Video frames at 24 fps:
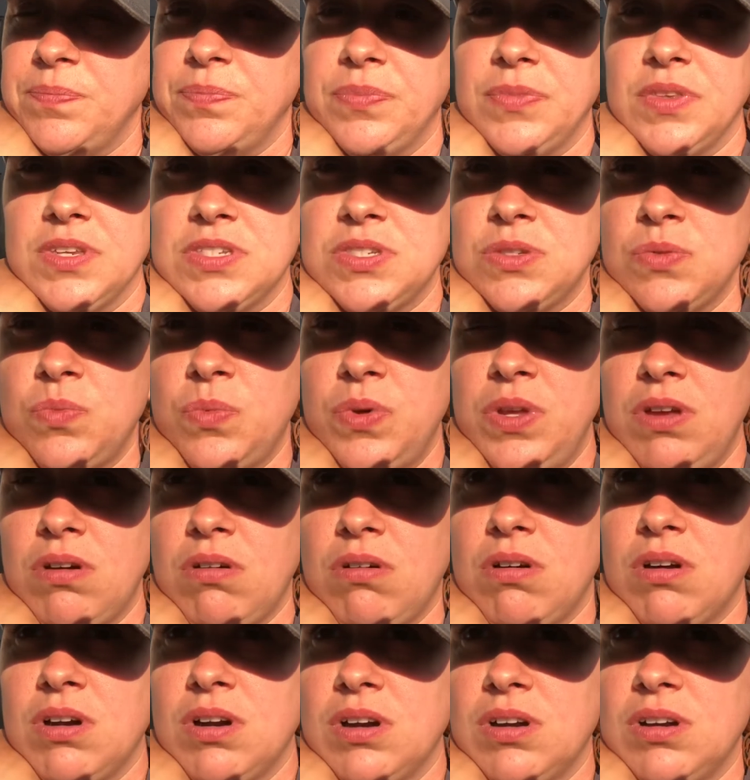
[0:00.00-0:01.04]
So we
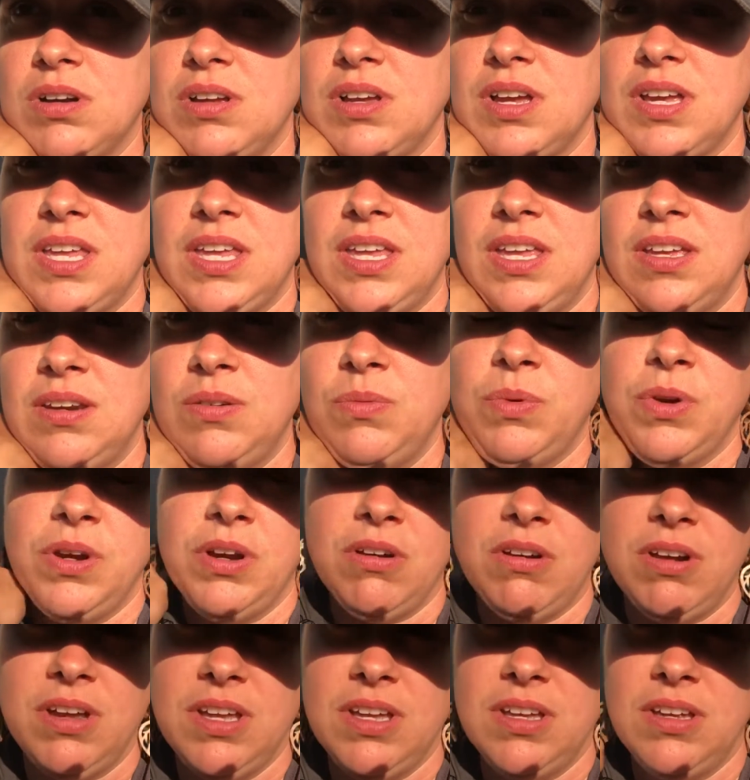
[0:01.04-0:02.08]
are
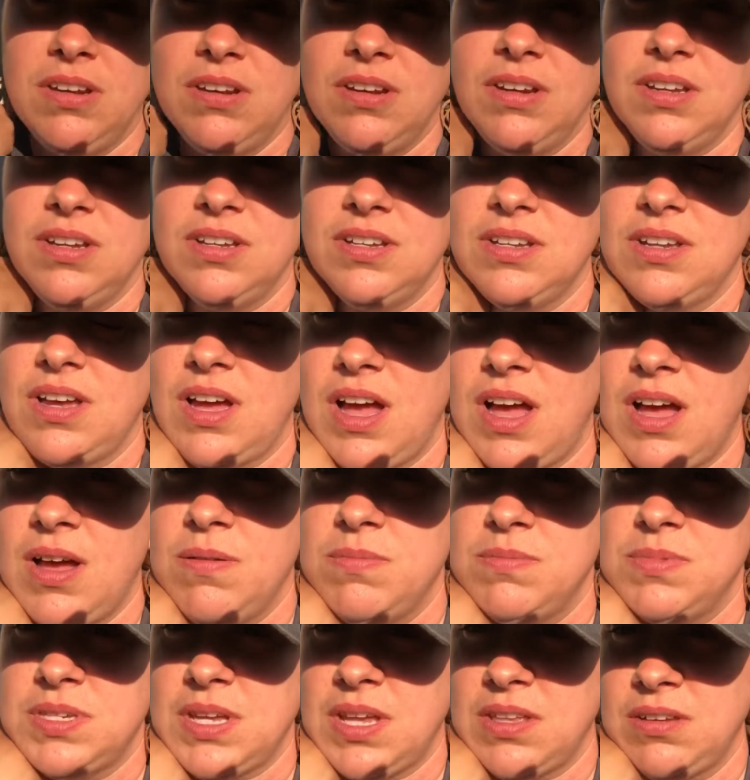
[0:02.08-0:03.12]
in
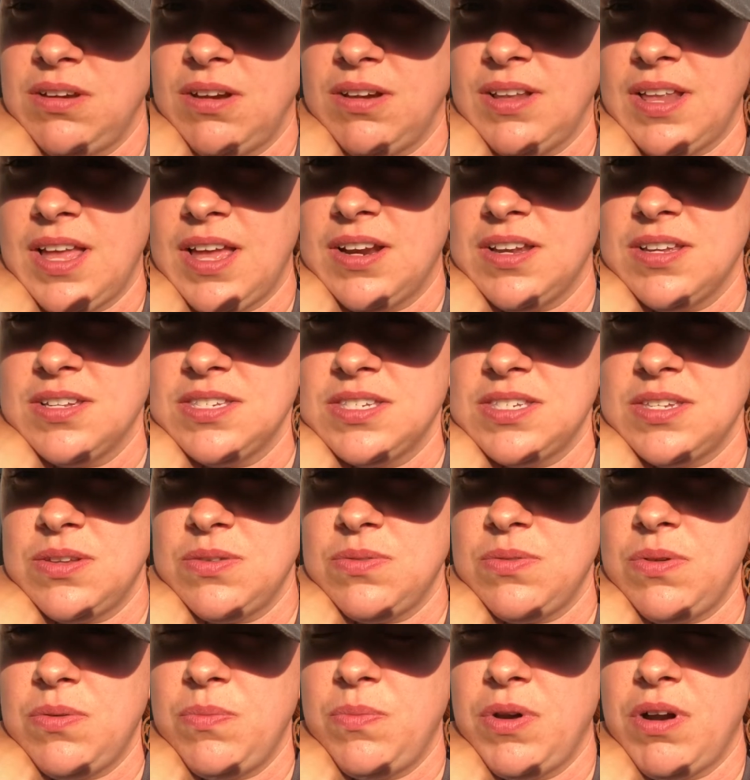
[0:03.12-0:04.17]
South Carolina, so
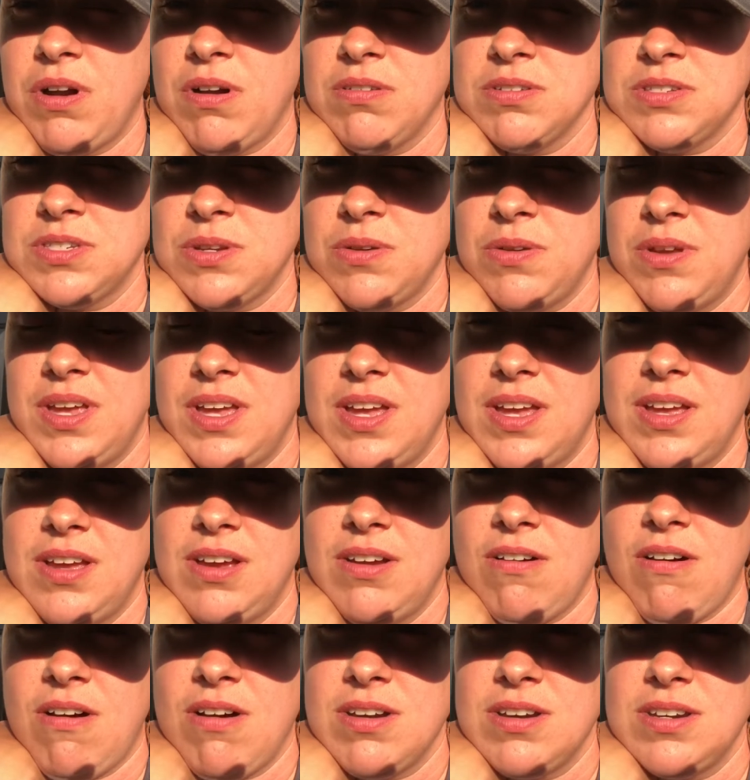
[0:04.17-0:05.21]
we're also in
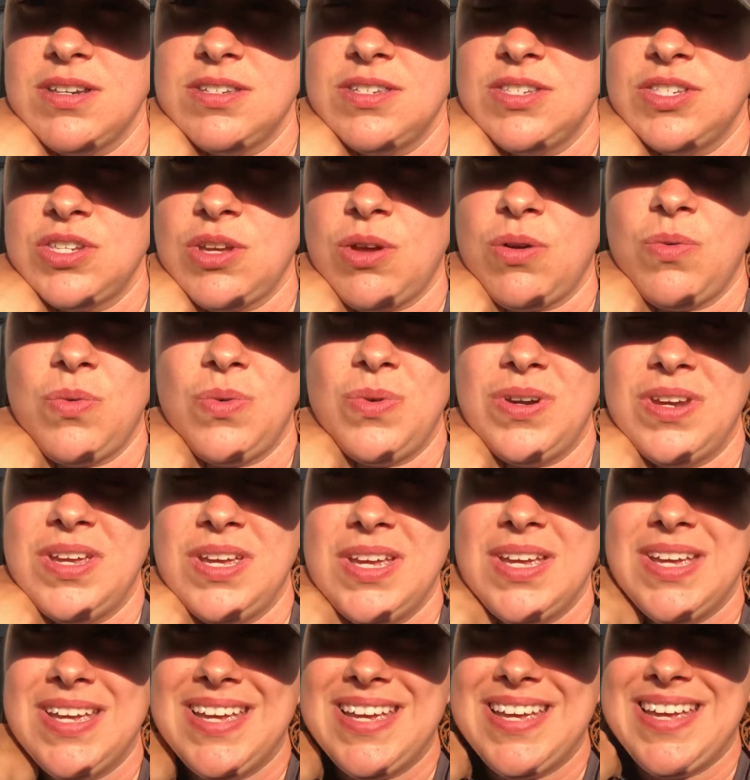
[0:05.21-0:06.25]
Garden Zone
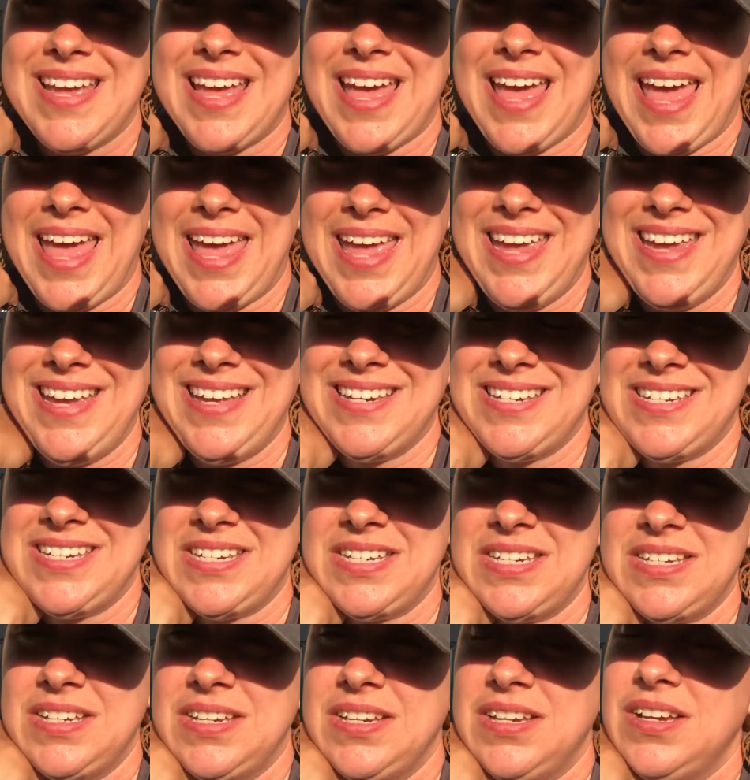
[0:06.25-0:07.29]
8,
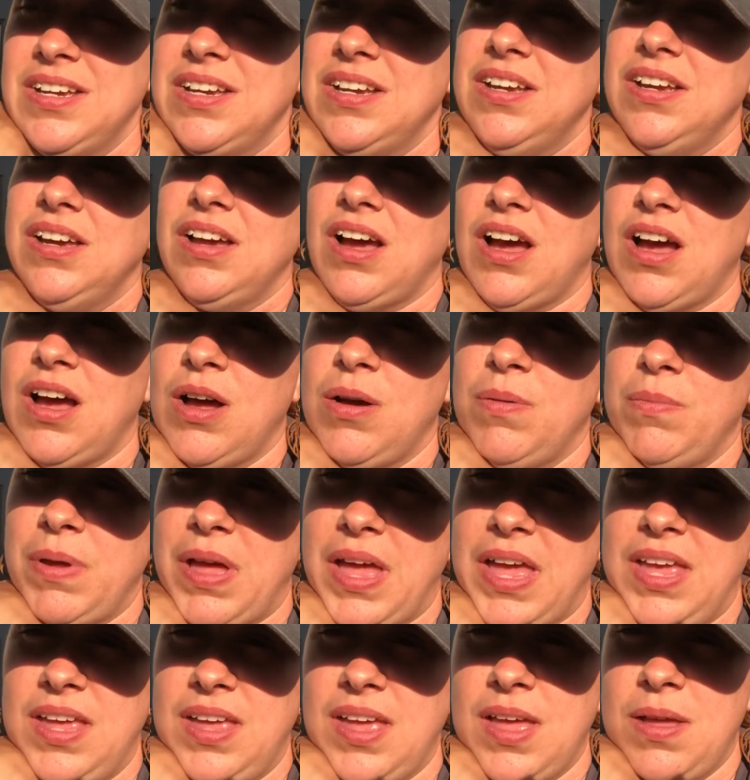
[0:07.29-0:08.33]

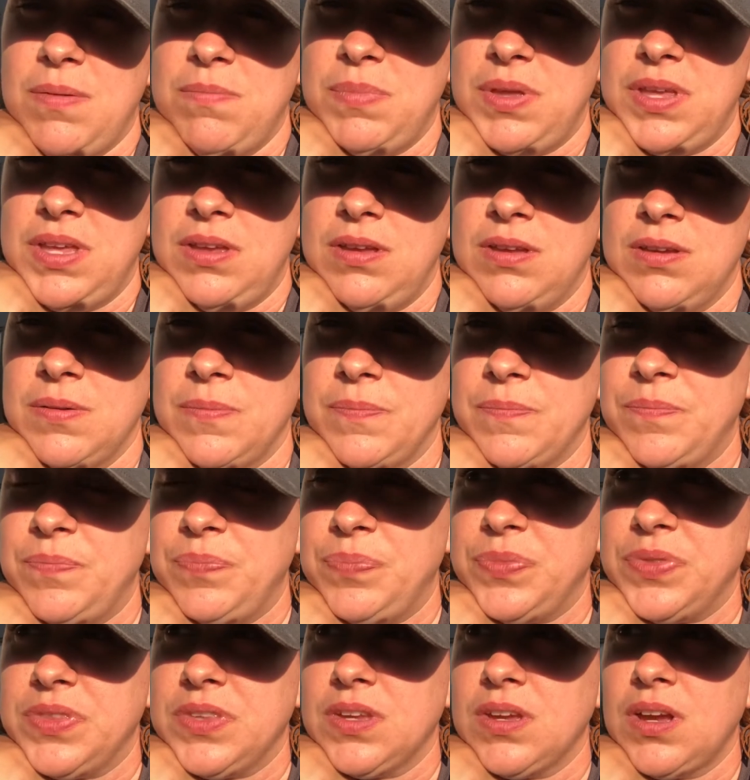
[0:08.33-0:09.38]
A and B.
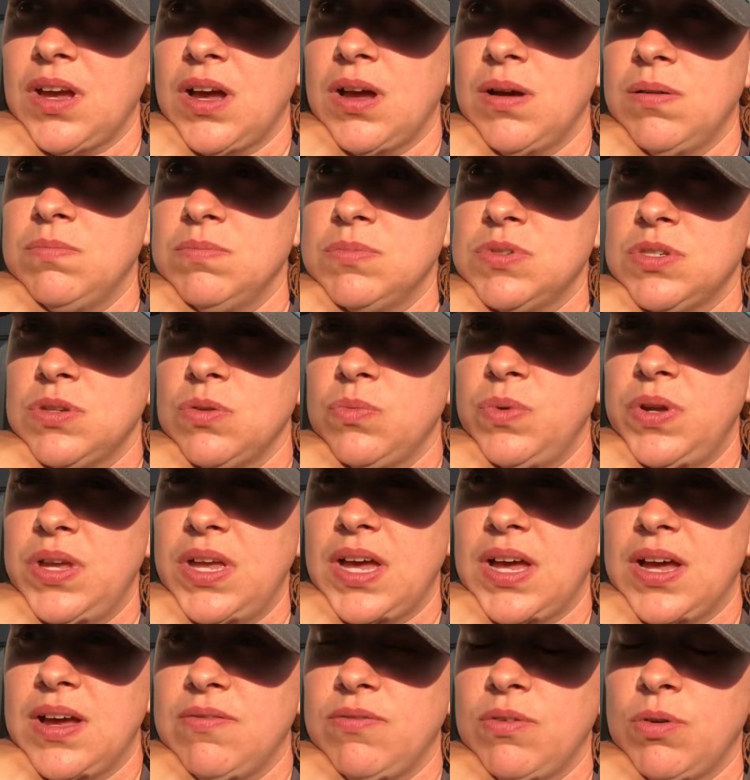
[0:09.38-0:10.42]
So we
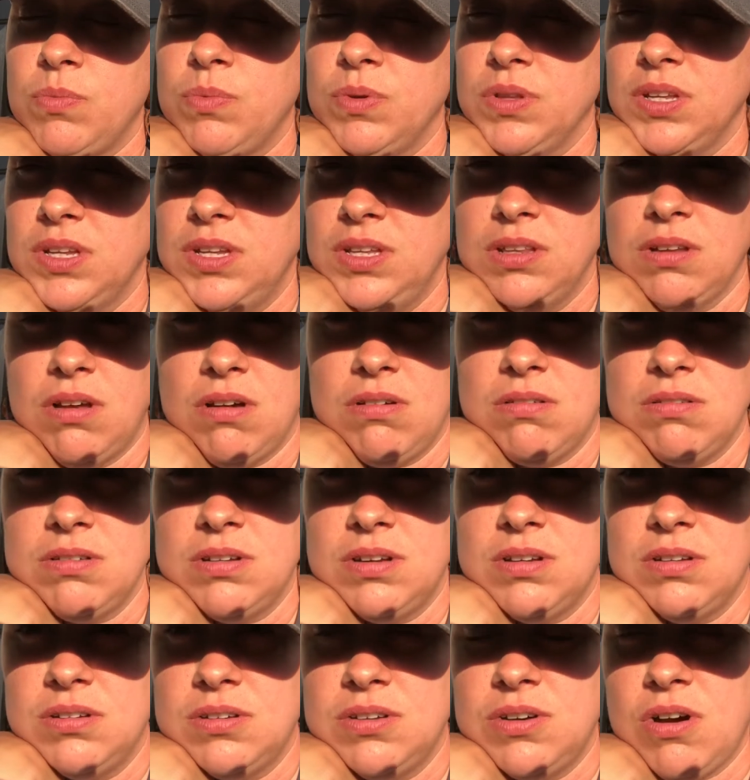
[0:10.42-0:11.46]
have a really long
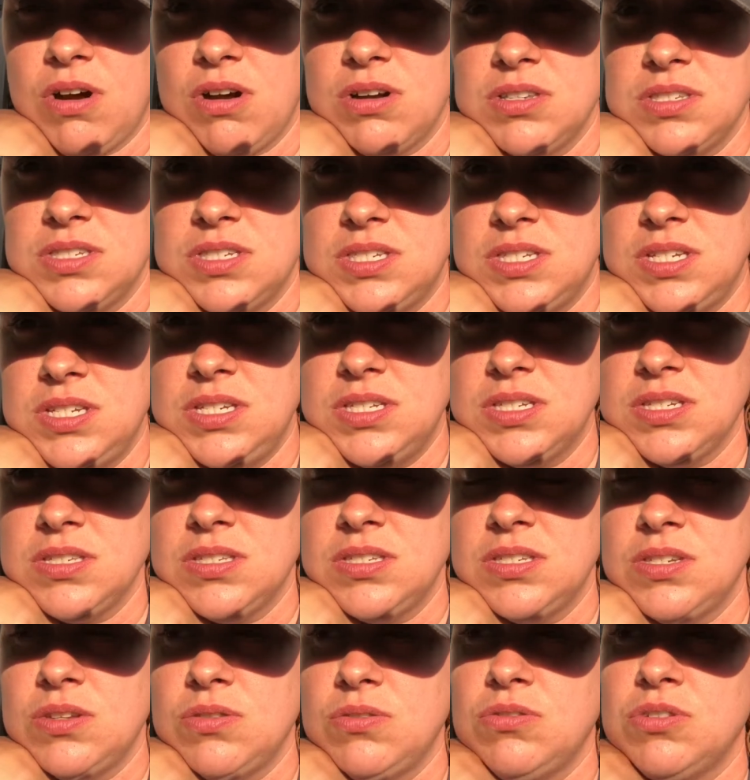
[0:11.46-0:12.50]
garden season,
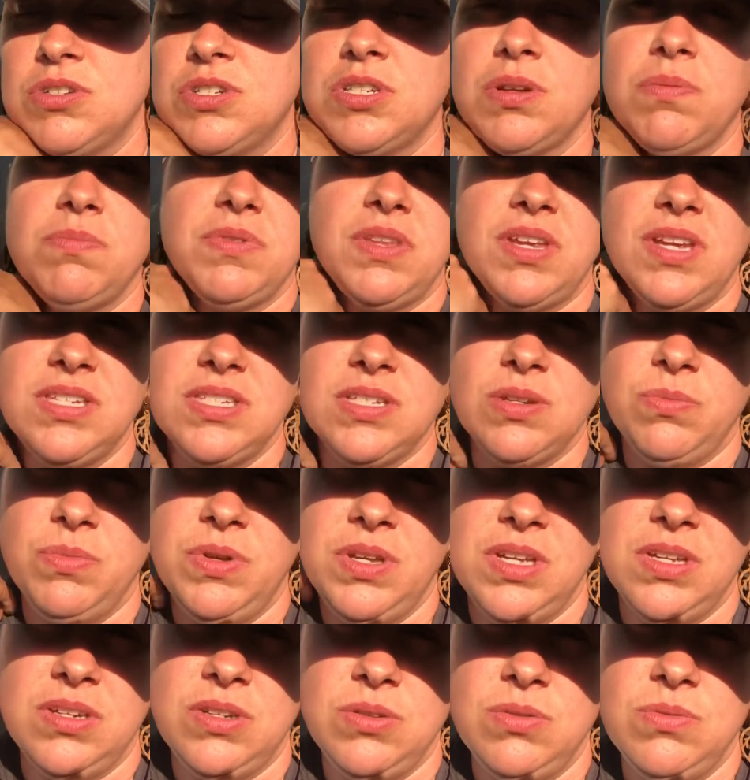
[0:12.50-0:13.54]
so there's some things that we
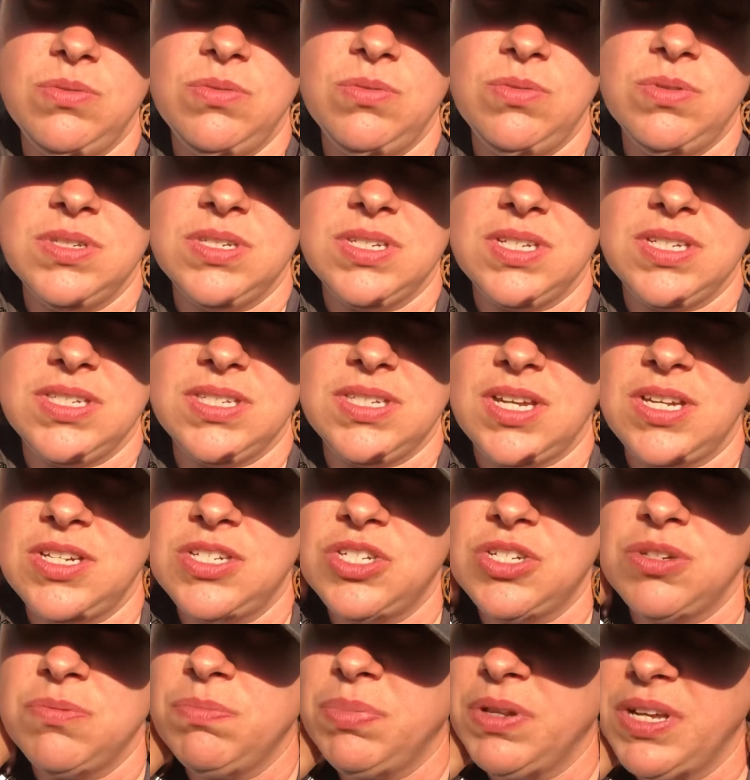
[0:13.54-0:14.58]
can do
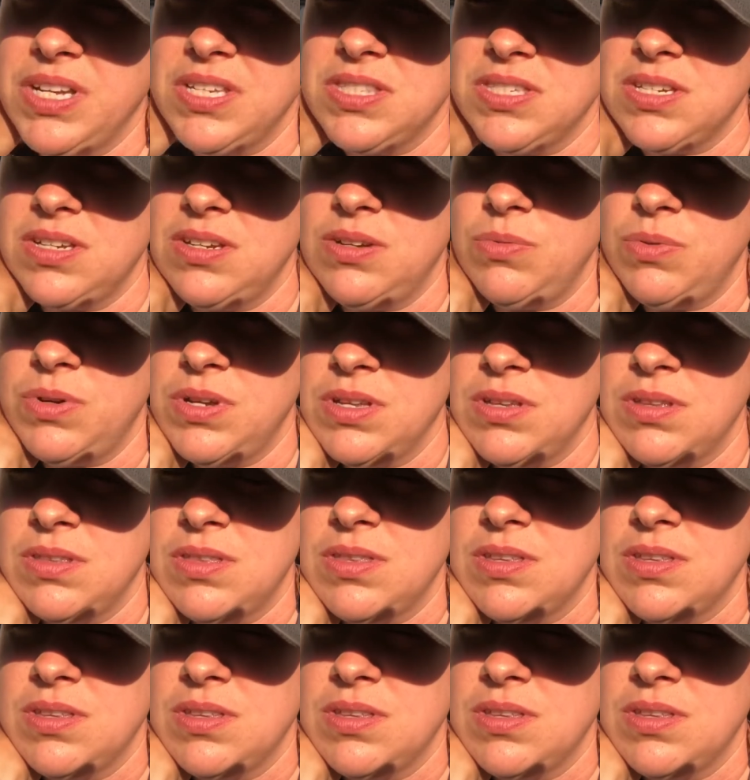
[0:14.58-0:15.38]
succession planting with.